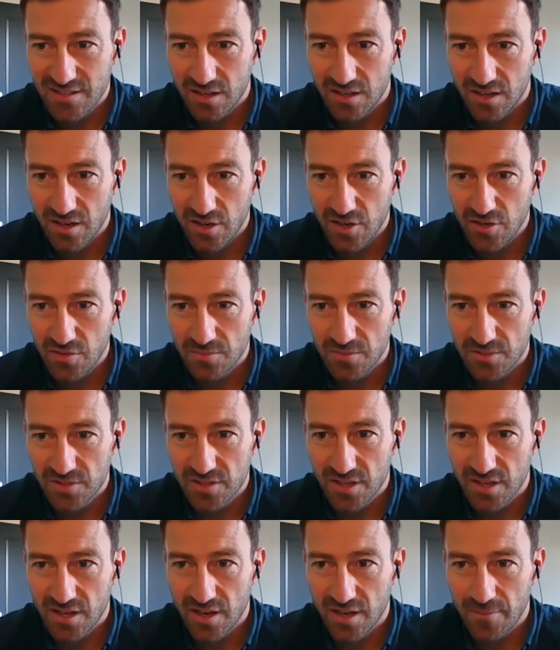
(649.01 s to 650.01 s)
our homes
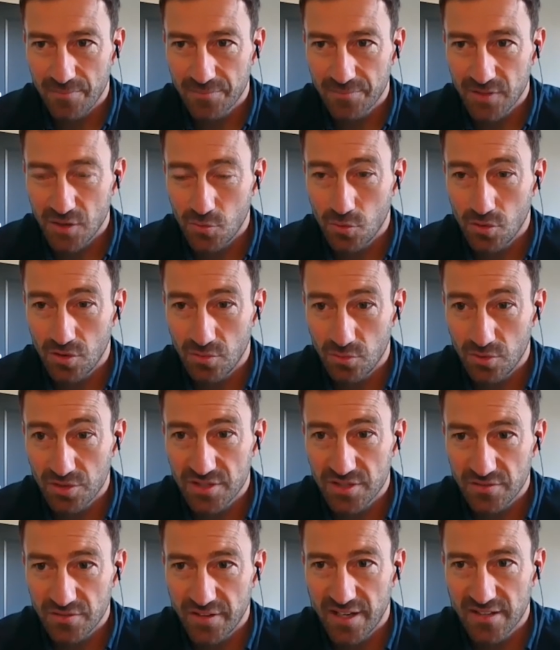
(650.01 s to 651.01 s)

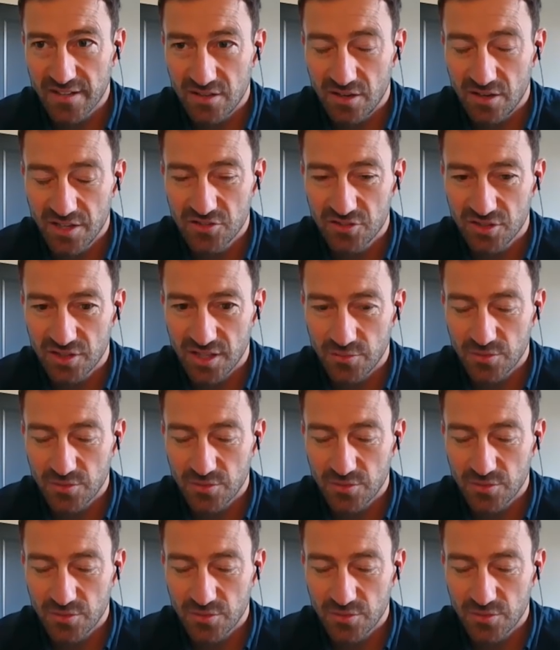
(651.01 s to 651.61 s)
was in fact hydrogen.